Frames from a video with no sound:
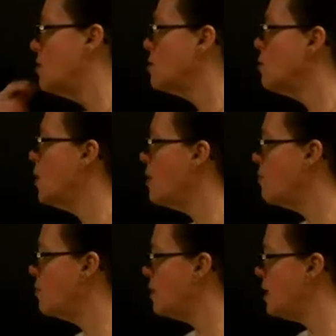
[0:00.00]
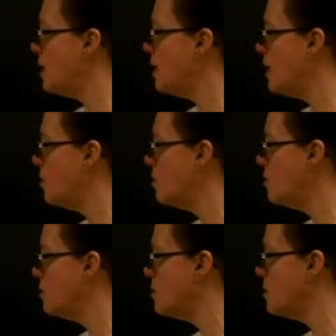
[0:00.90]
12p
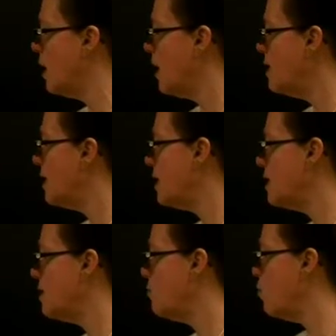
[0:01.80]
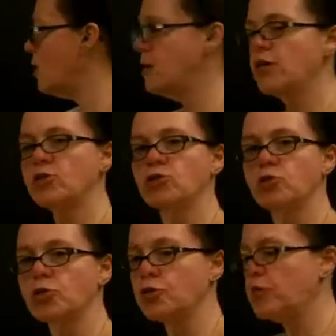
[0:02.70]
equals negative
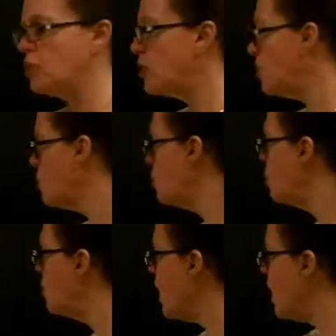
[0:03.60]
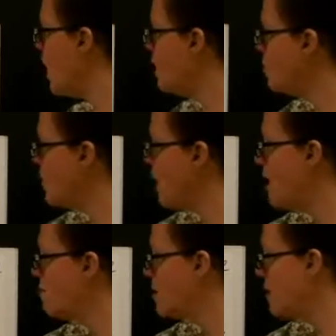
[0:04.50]
132, and we
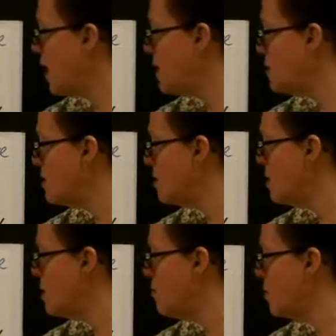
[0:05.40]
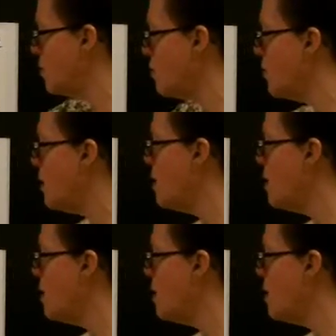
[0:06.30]
have to test the number